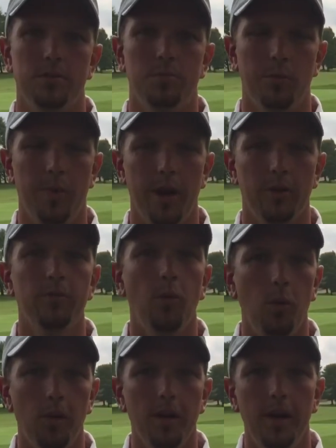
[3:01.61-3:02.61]
to prepare
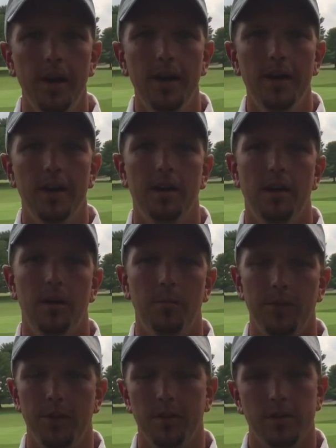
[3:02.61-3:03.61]
for,
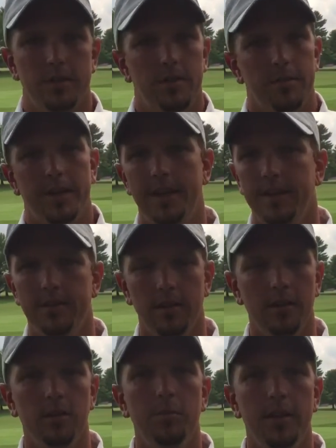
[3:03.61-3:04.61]
because every kid's
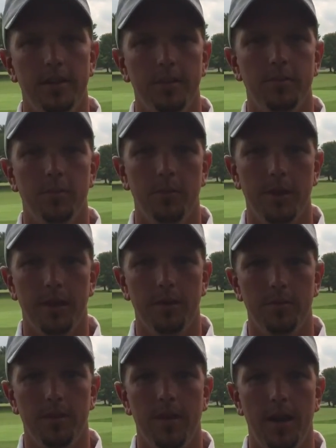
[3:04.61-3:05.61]
a little bit different when it
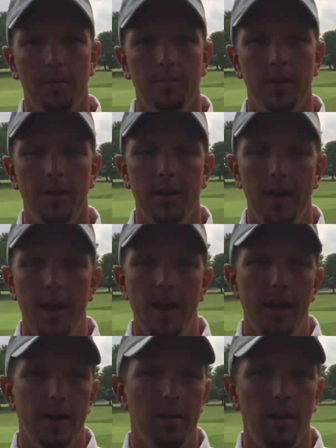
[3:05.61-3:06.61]
comes to that. But
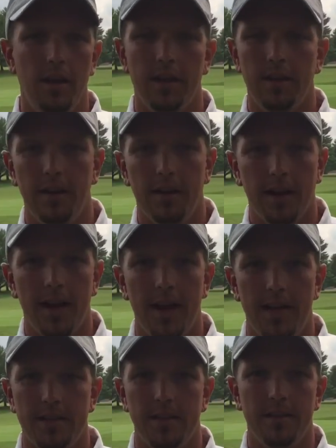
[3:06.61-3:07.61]
luckily our
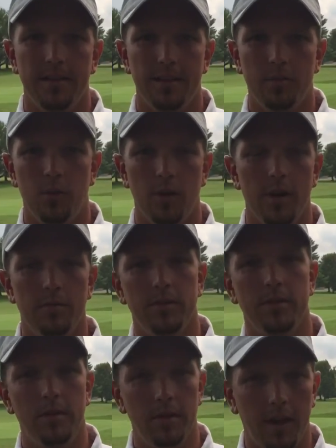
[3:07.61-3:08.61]
guys, I think, were
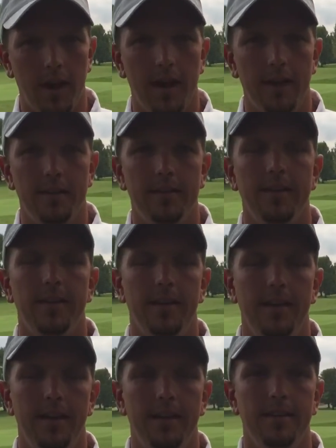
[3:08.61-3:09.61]
able to look at it
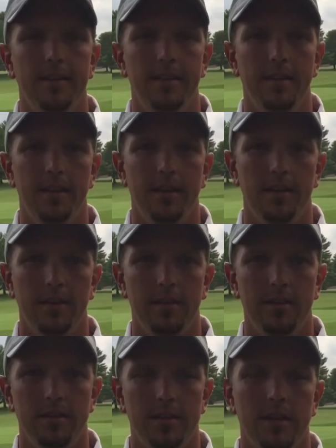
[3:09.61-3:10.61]
and
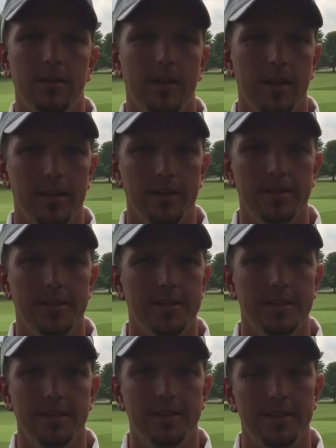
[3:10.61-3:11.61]
say, okay, this
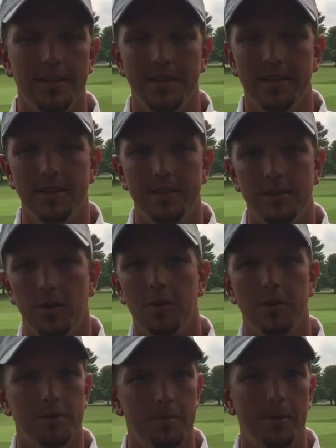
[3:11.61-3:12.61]
isn't as
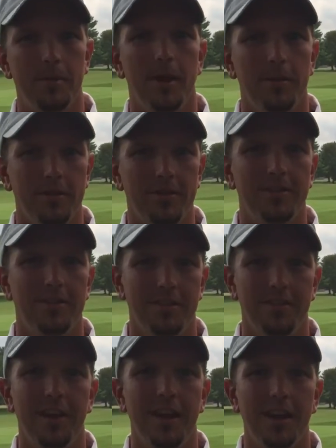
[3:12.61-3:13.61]
hard as maybe I
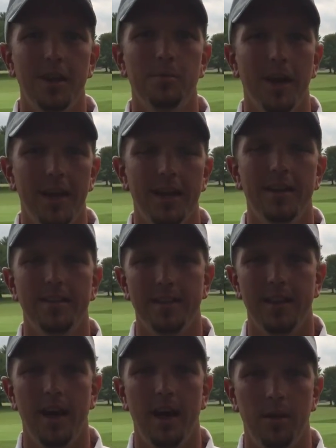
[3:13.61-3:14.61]
was thinking in my head at
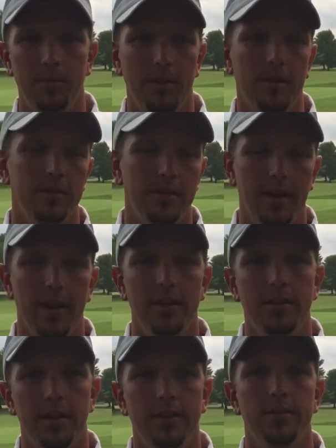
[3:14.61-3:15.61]
the time,
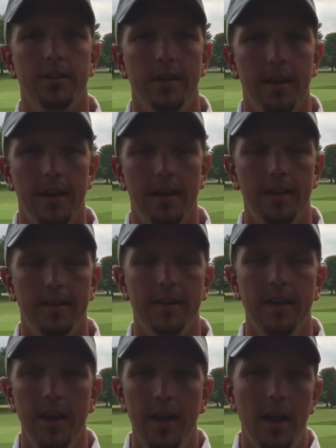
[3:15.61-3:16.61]
today and yesterday. And